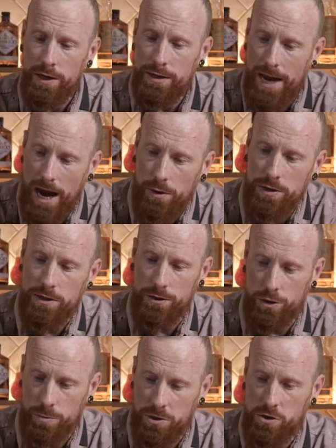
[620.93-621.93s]
Now it's a
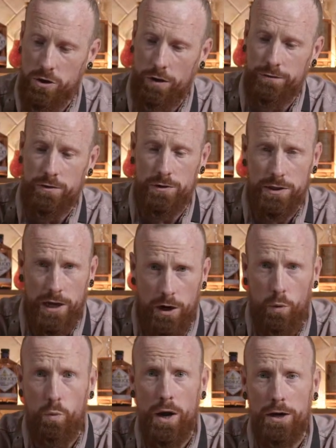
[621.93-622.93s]
little bit softer, it's
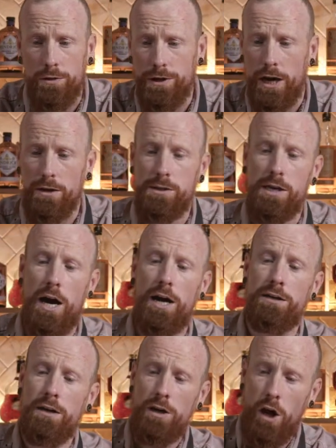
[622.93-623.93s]
kind of wet on the
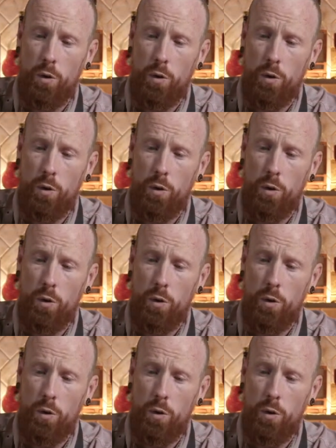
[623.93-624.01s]
outside,